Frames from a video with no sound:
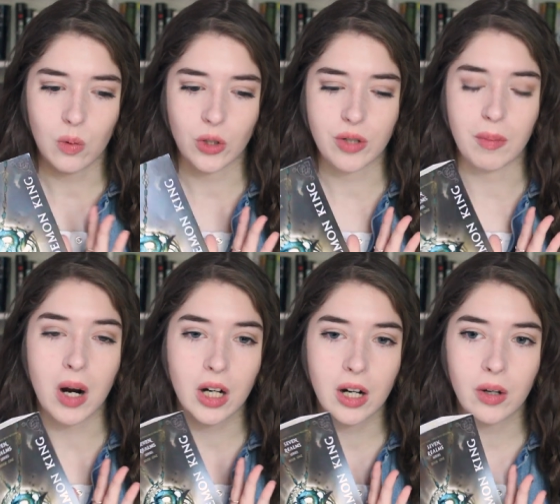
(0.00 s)
or
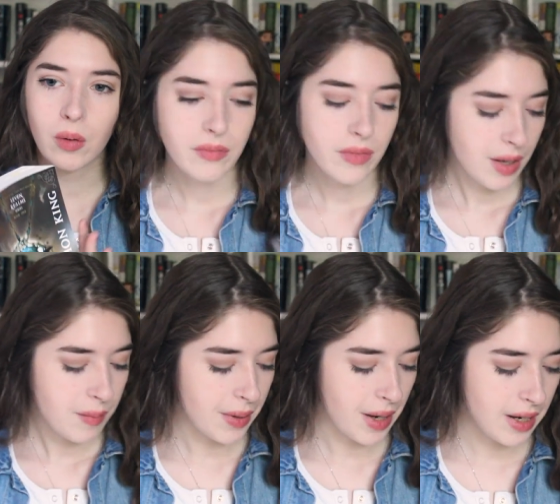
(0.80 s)
tomorrow
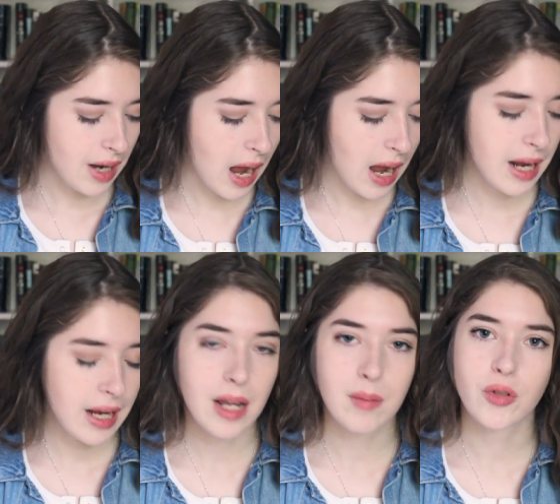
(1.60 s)
but I
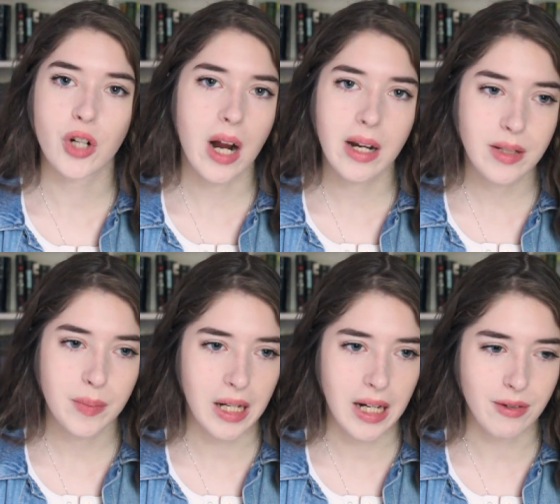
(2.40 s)
am trying to
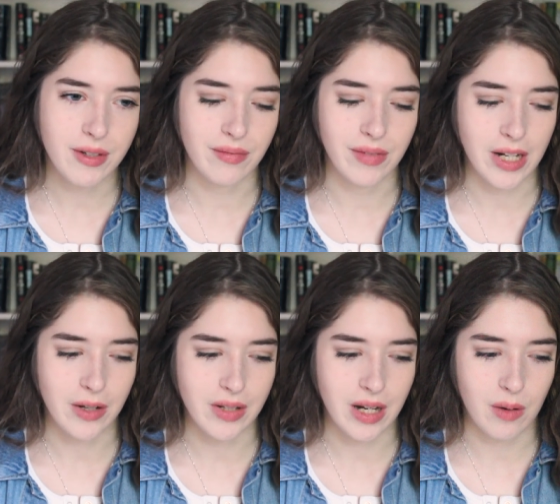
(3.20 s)
plan out some
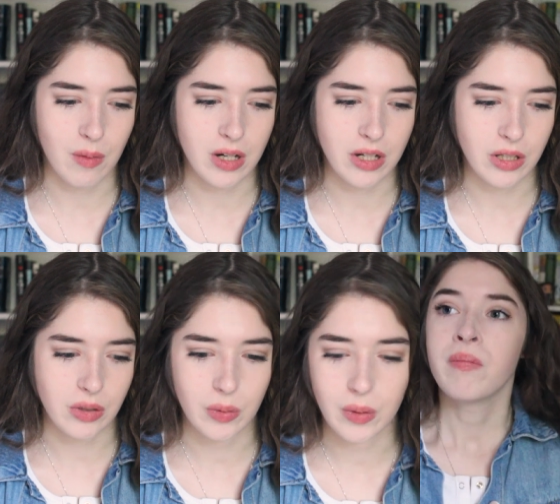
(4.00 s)
videos that I want to
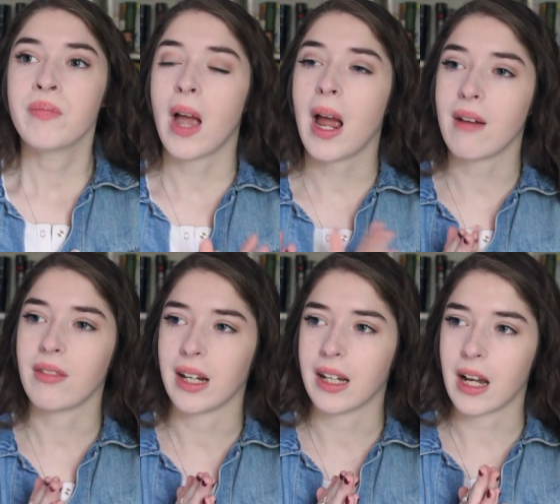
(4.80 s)
do. I have
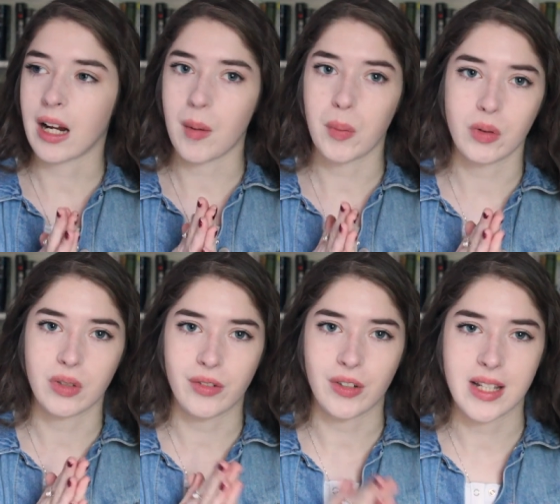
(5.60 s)
like a couple
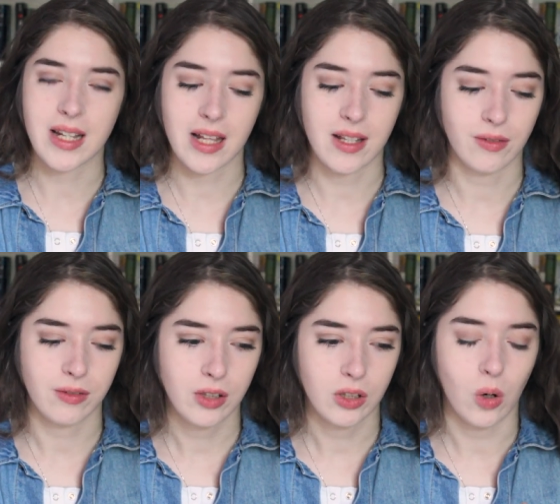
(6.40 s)
different sets
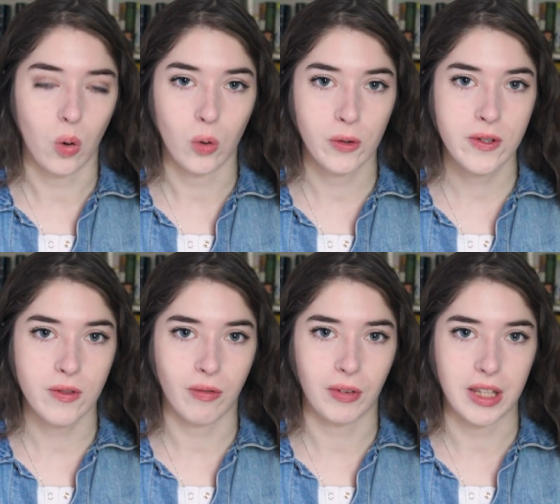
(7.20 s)
of goals
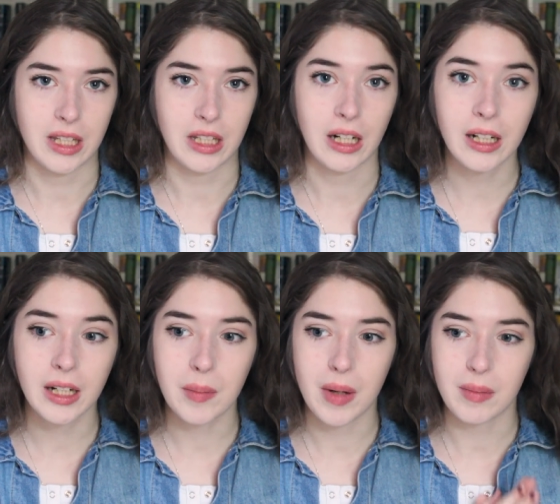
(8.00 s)
for the
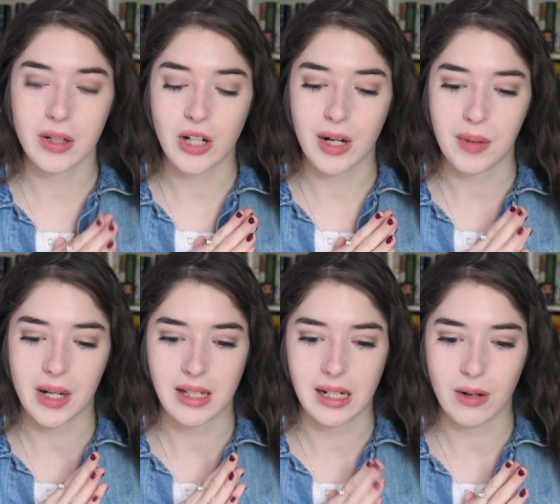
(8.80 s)
year but I'm going to try to
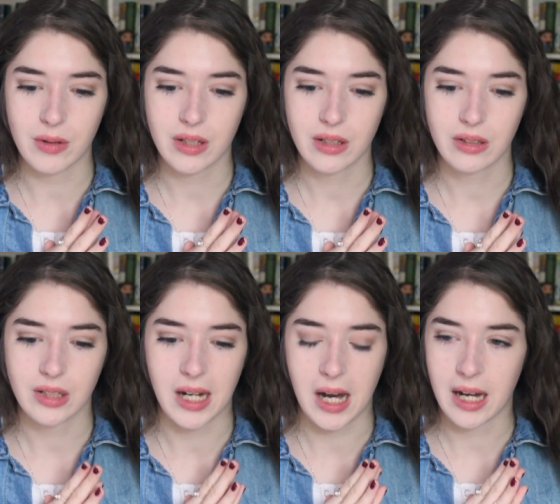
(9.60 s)
plan that out
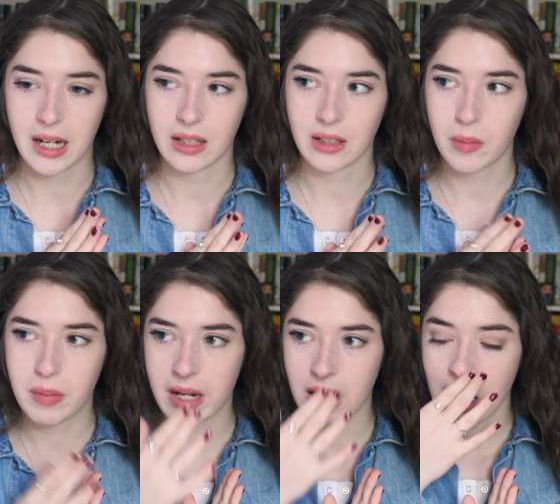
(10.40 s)
today a little
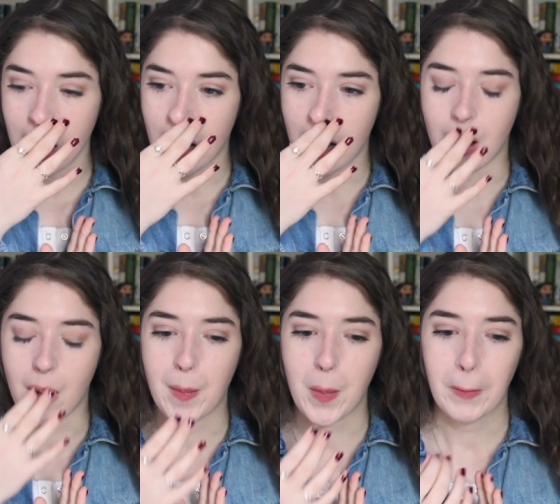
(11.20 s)
bit.
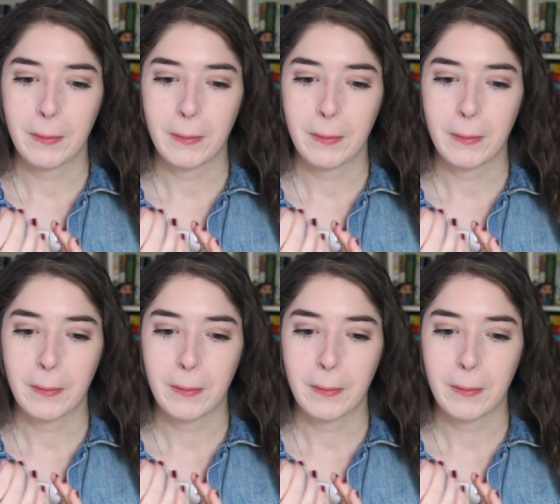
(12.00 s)
Um,